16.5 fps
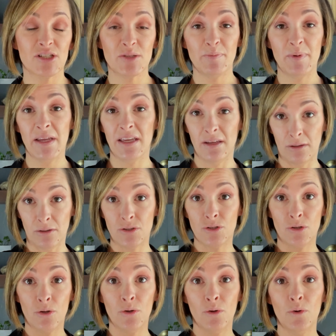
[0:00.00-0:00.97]
speaking
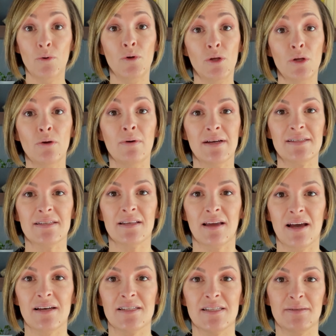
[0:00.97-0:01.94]
to you as the
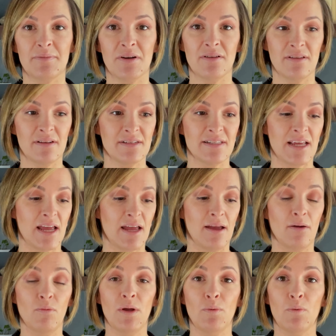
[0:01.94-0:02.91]
customer. They're
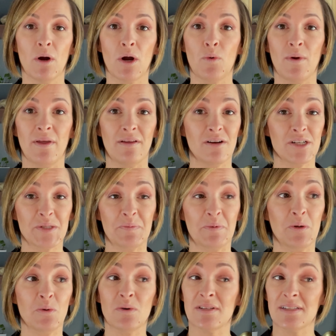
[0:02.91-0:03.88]
saying, we work with
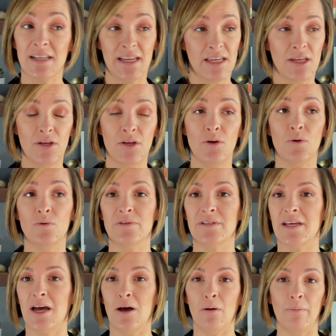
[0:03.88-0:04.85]
entrepreneurs like you to
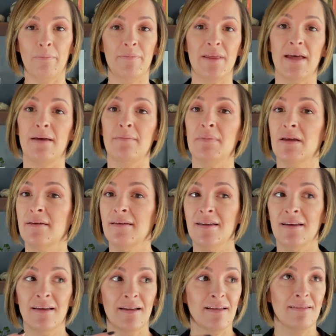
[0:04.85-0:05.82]
help them
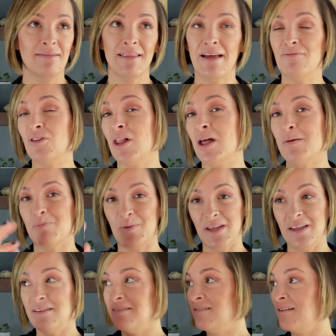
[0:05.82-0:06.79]
level up
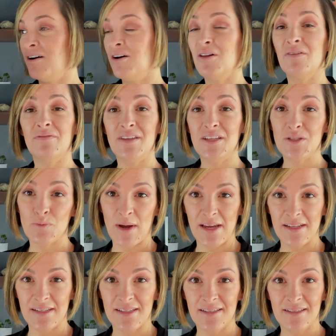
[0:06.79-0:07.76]
in all of these
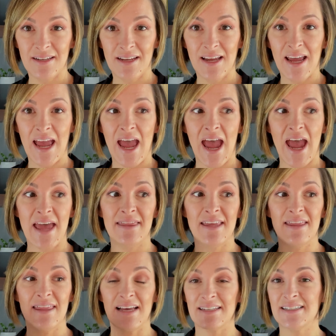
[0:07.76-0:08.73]
ways. And
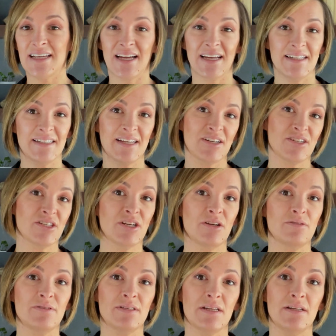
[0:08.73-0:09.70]
then that second section
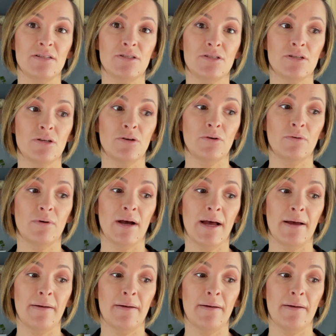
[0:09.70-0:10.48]
goes into